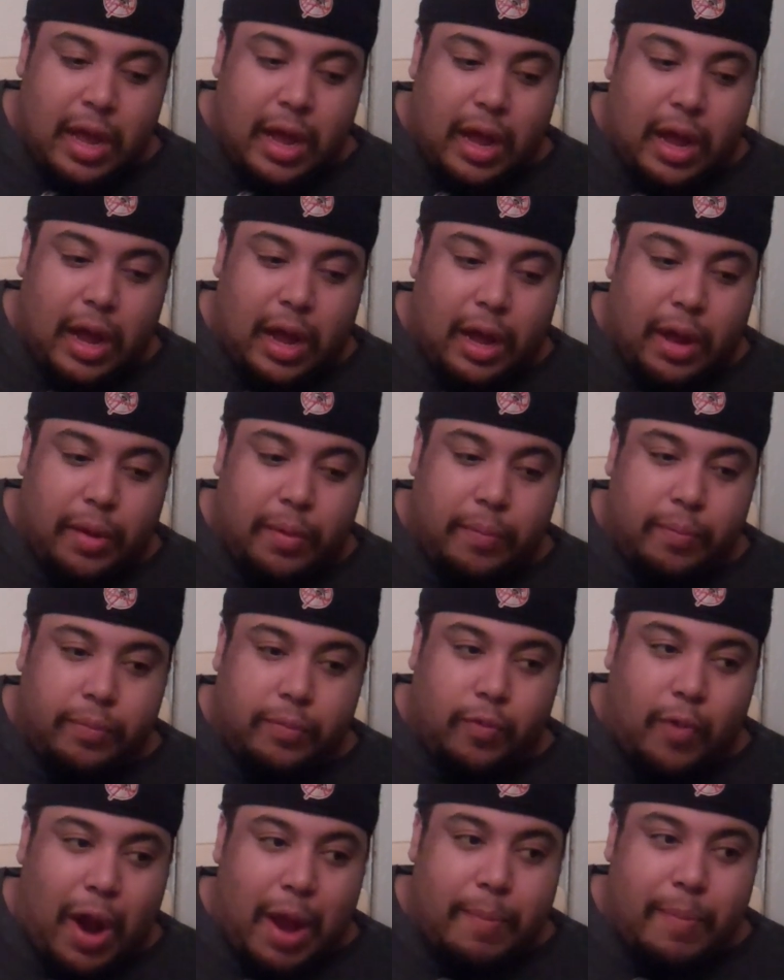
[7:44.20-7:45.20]

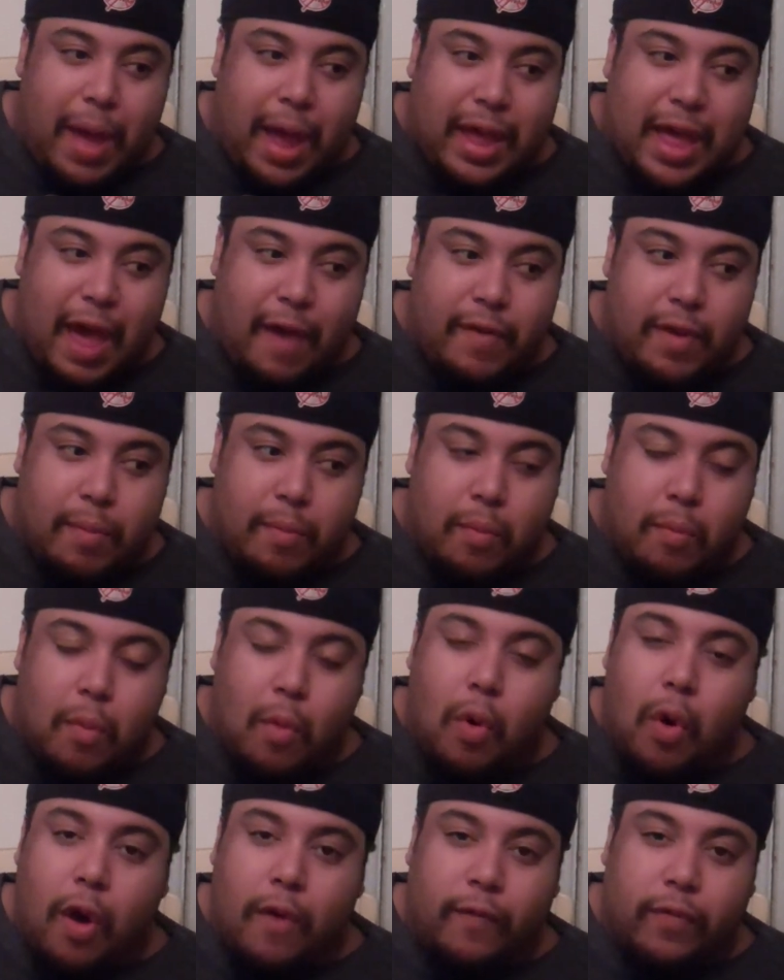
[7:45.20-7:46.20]
Ryback having
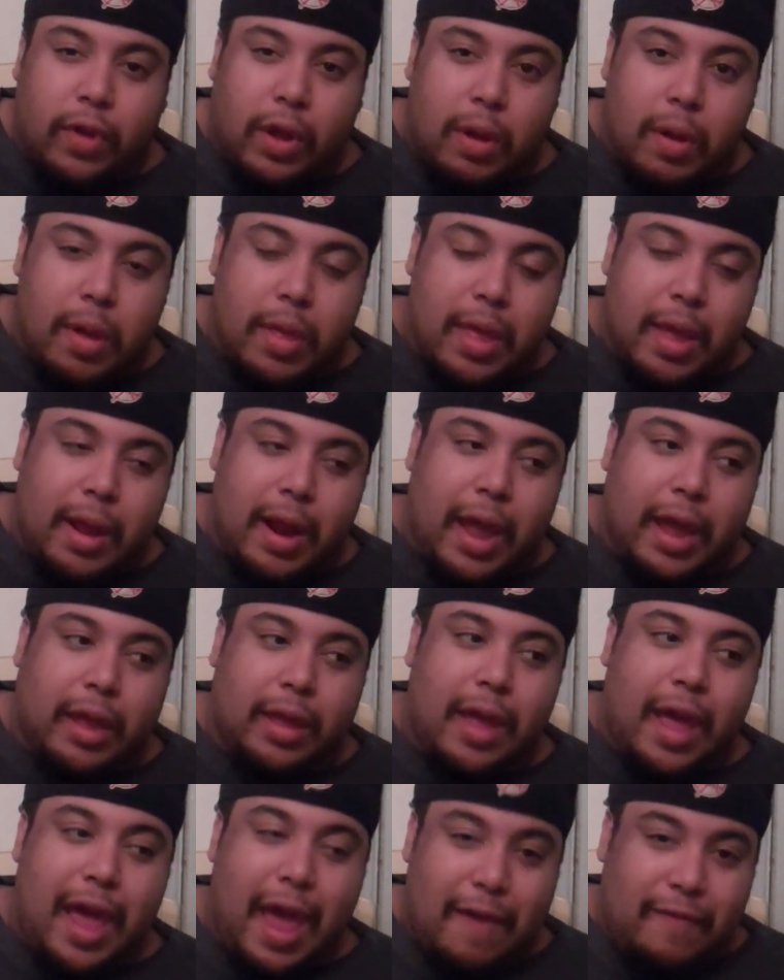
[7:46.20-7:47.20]
more of
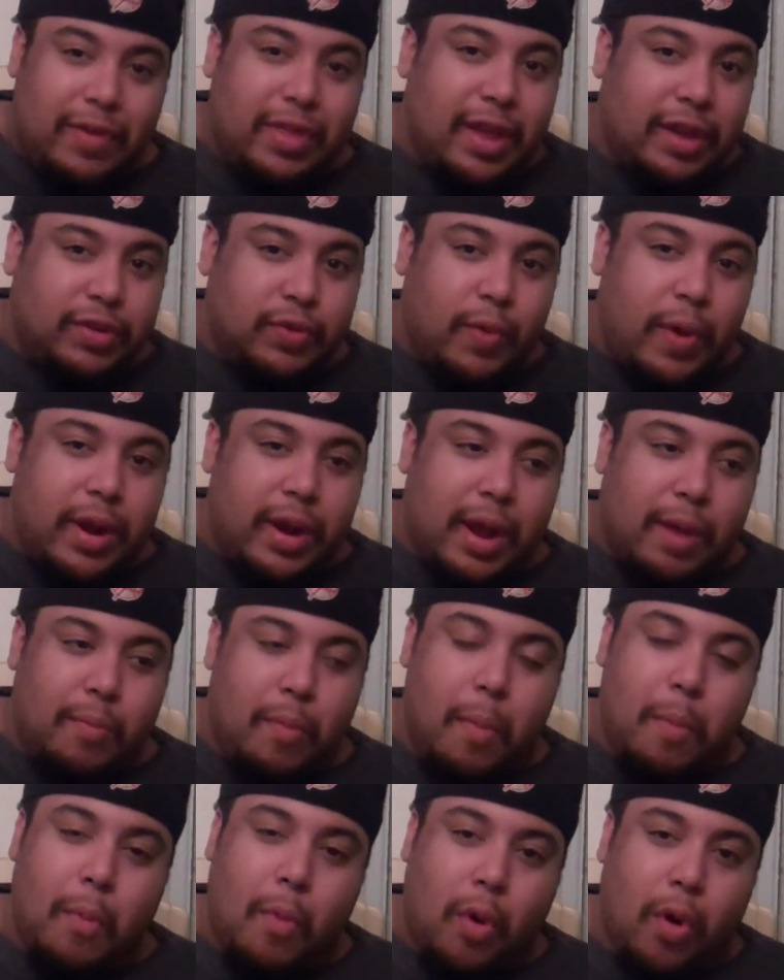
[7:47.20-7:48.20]
like, if he does win,
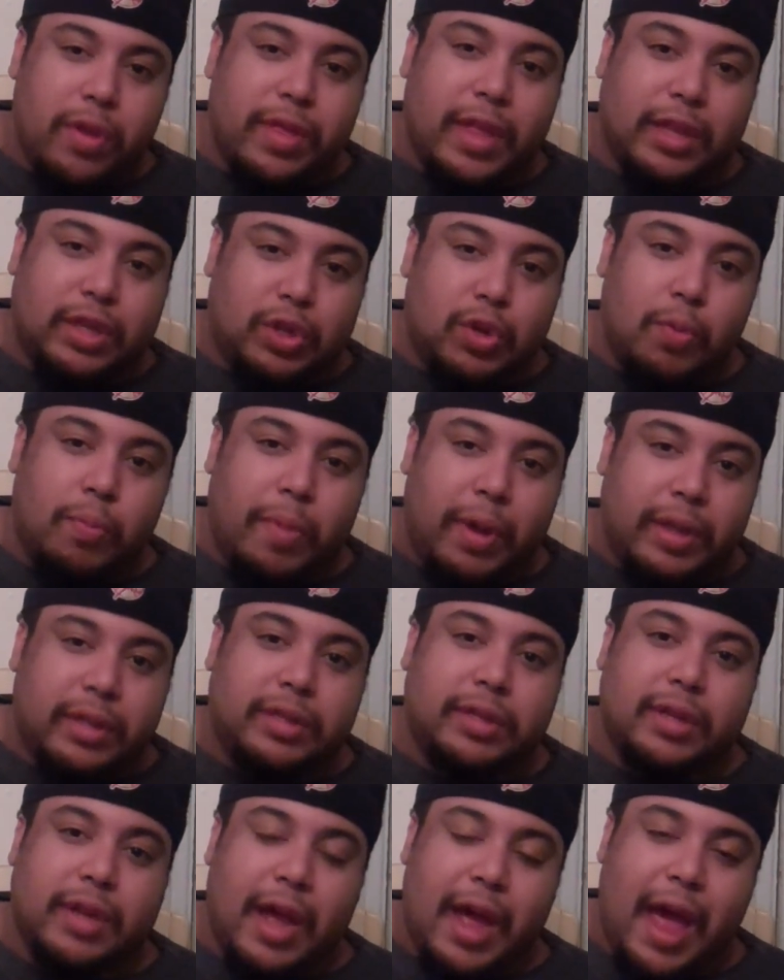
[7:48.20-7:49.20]
more than 2
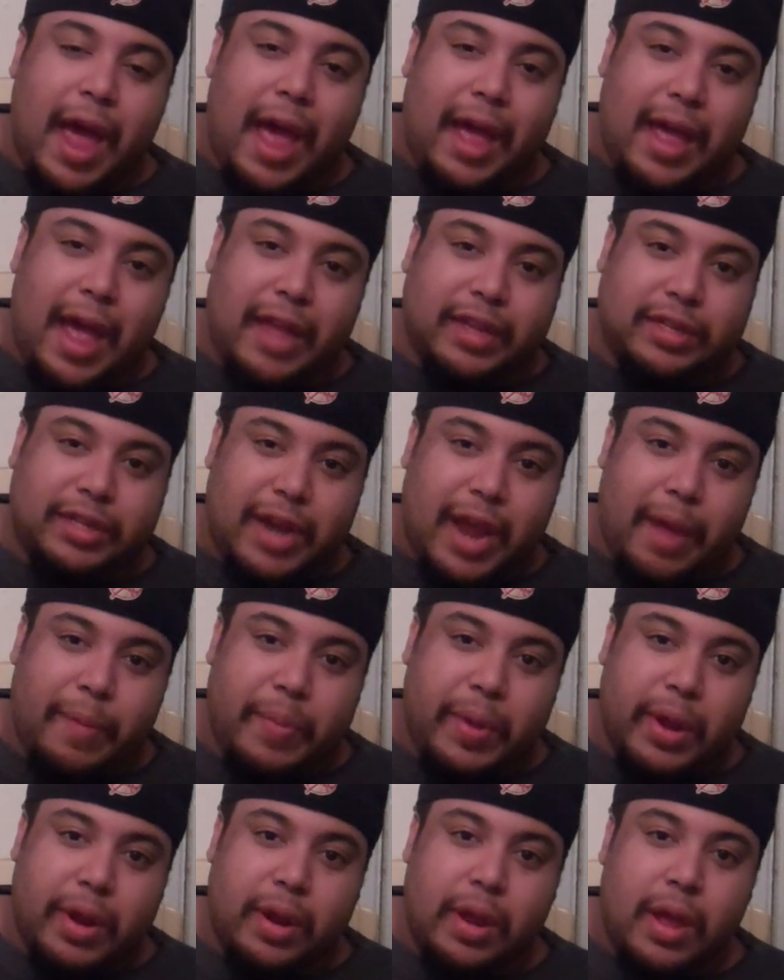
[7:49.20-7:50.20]
months as
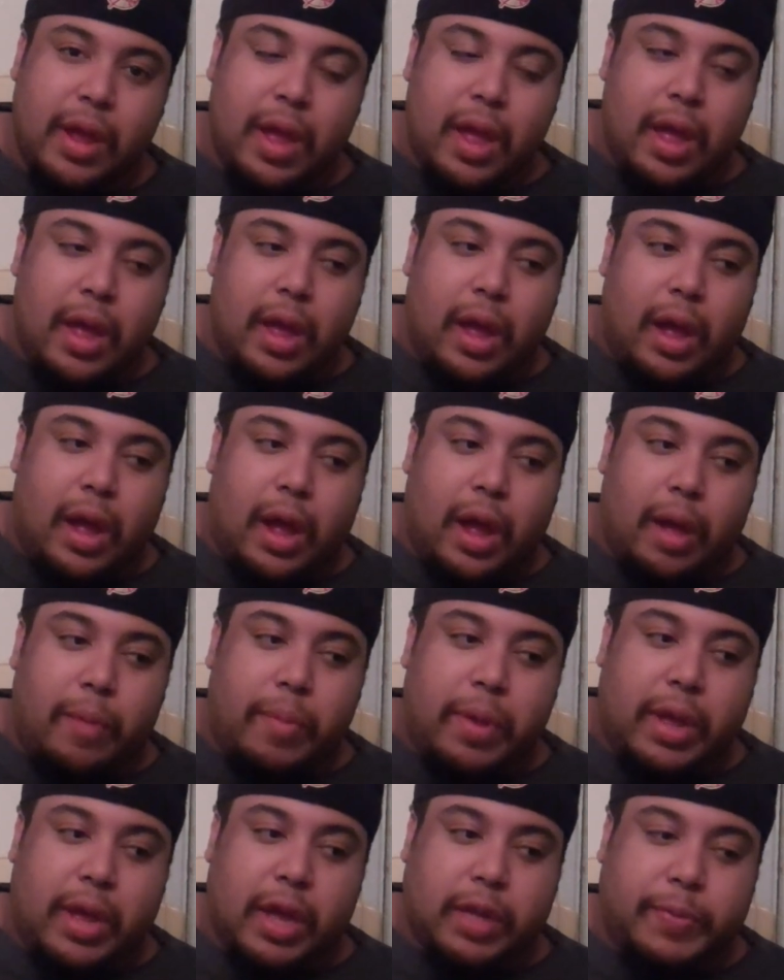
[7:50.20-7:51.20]
champion,
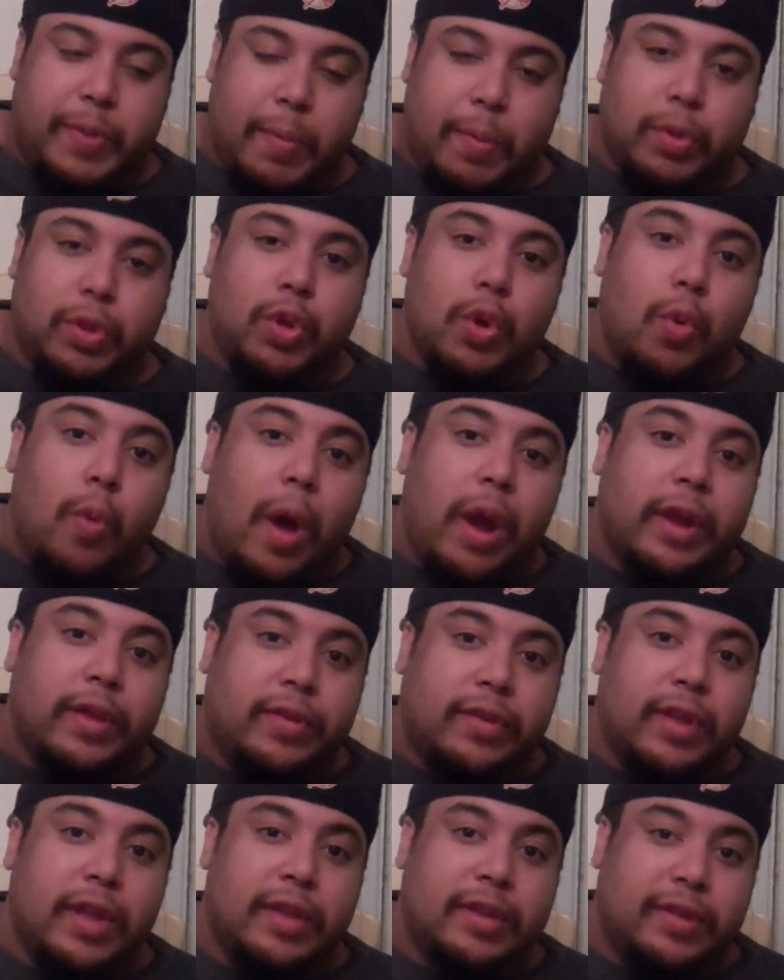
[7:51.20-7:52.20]
because people do want to
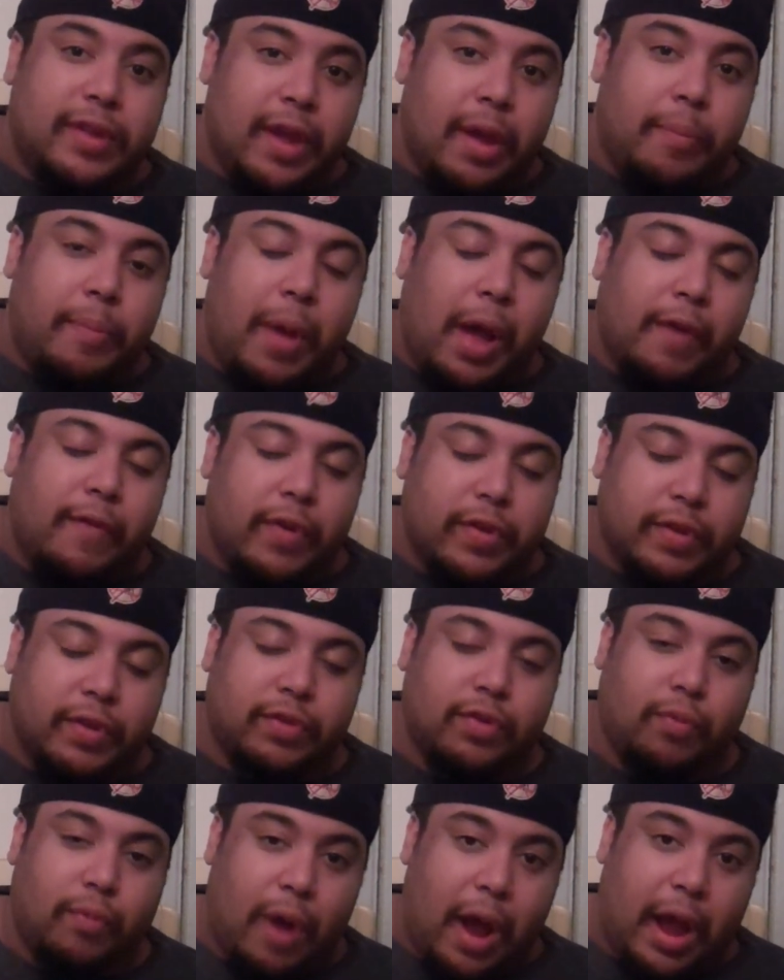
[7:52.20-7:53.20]
see CM Punk
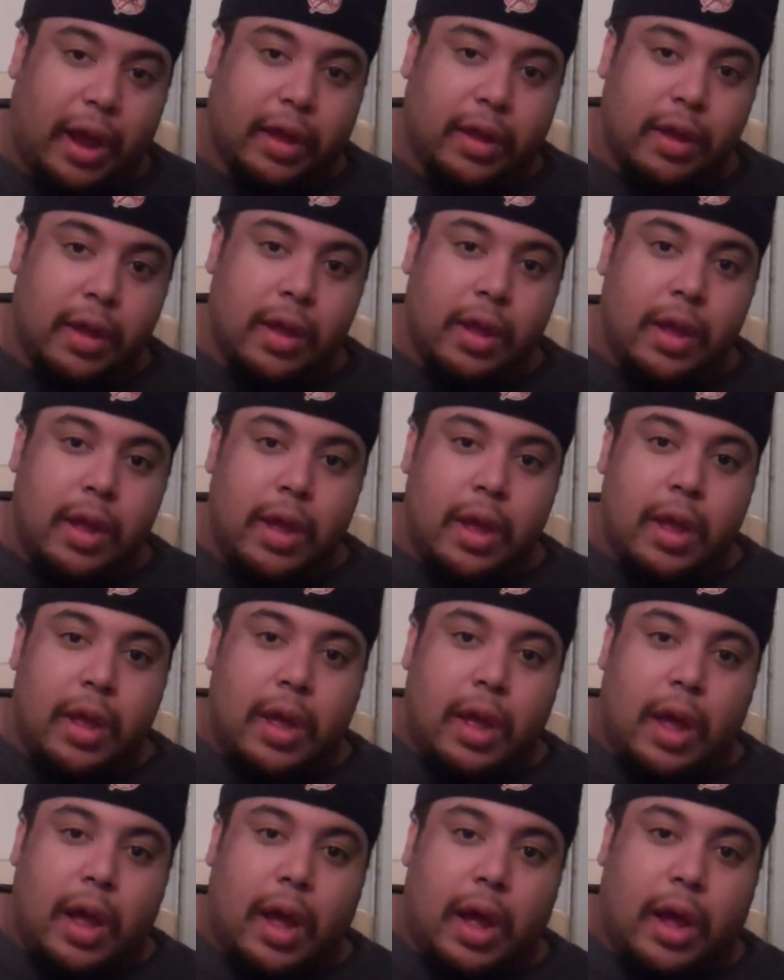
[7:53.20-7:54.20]
versus The Rock.
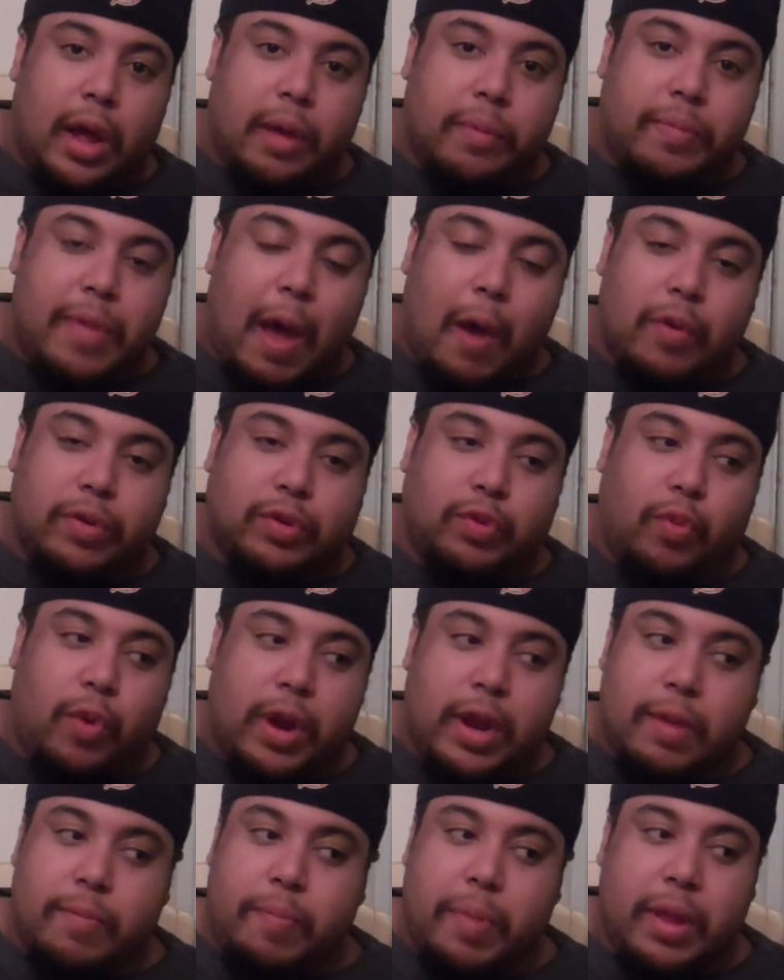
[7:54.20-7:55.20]
That was
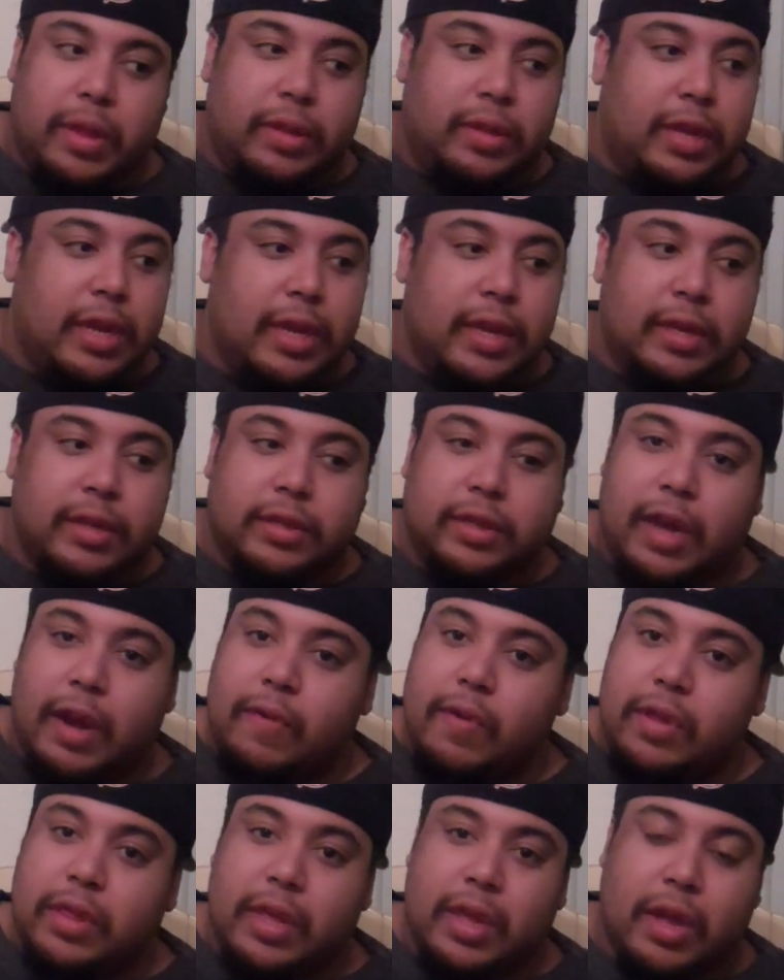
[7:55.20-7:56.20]
already been teased and
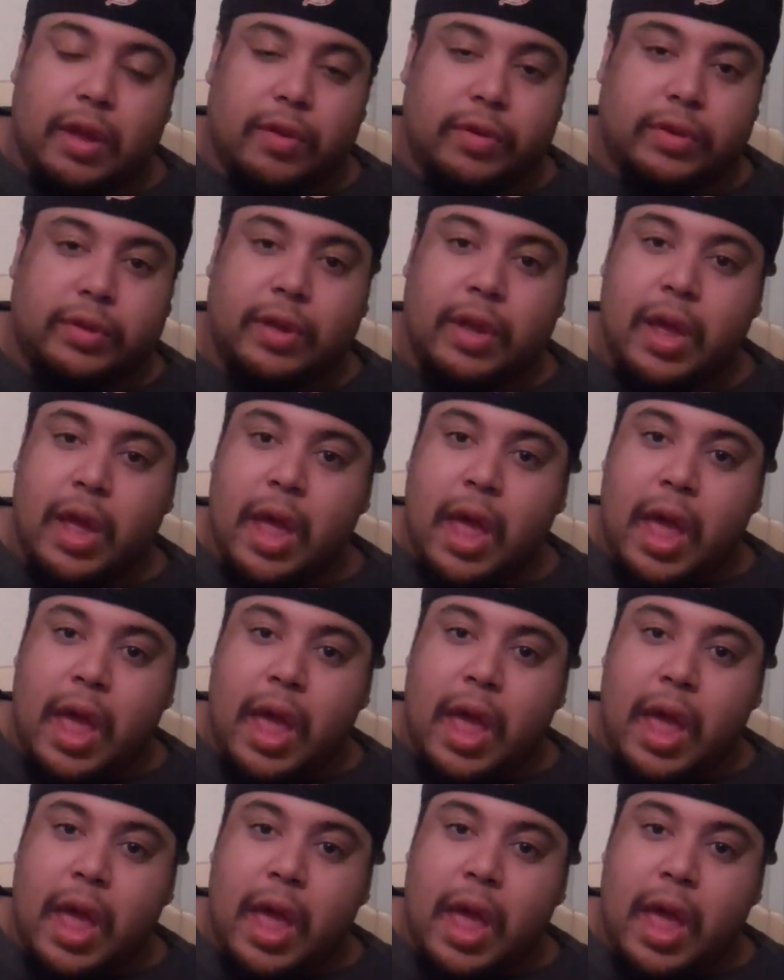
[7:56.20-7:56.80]
everything else.